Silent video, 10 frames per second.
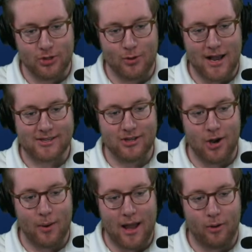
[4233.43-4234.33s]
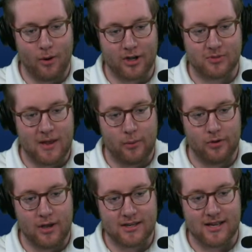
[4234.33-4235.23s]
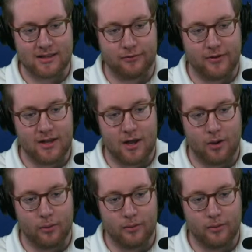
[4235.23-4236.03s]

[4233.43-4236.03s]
You guys know how it works, man. When you guys like the video,